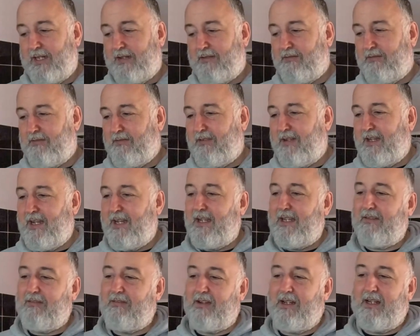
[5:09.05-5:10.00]
It
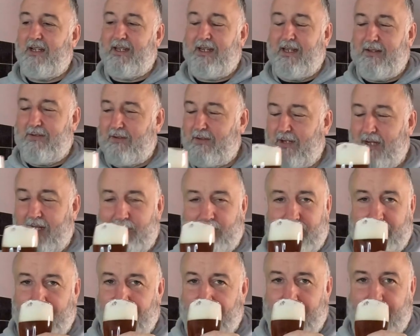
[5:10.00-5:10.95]
really, really is. I'm going to
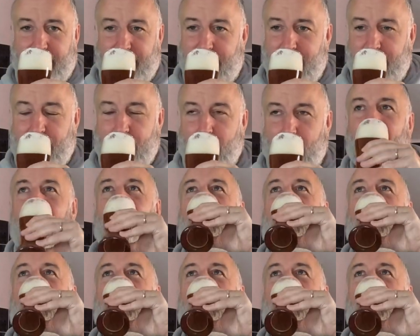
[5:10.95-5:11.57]
have another taste.